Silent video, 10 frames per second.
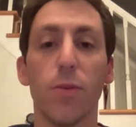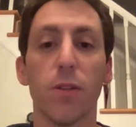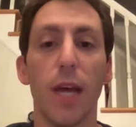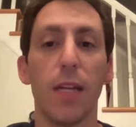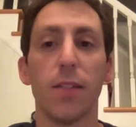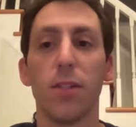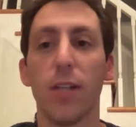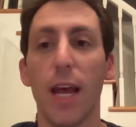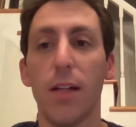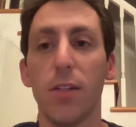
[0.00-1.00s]
So that is a
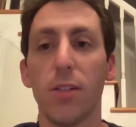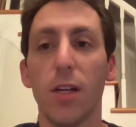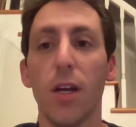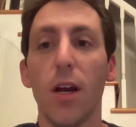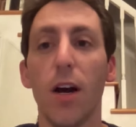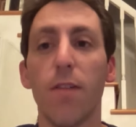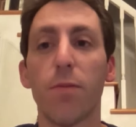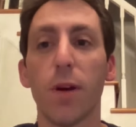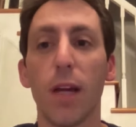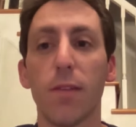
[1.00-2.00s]
challenge of
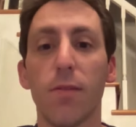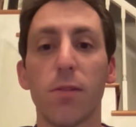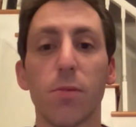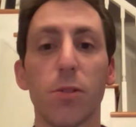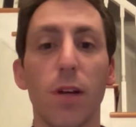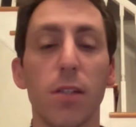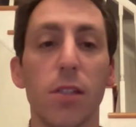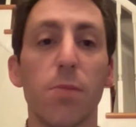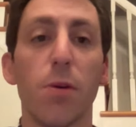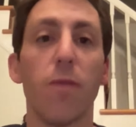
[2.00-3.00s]
proactive observable
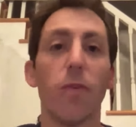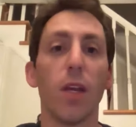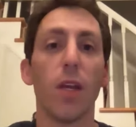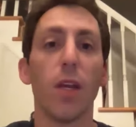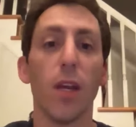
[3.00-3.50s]
directions, but if we can